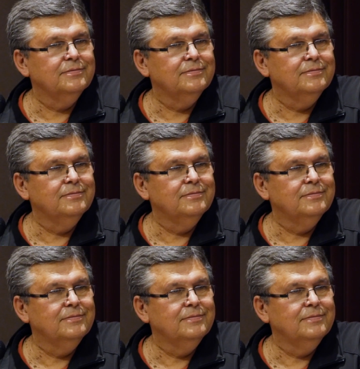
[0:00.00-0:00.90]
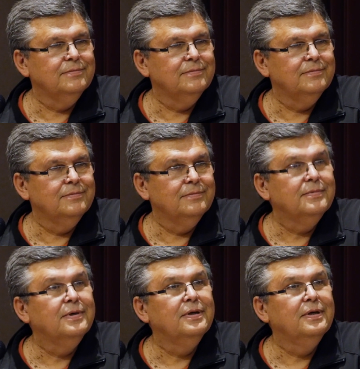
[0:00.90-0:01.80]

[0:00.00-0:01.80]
No one is speaking in this clip.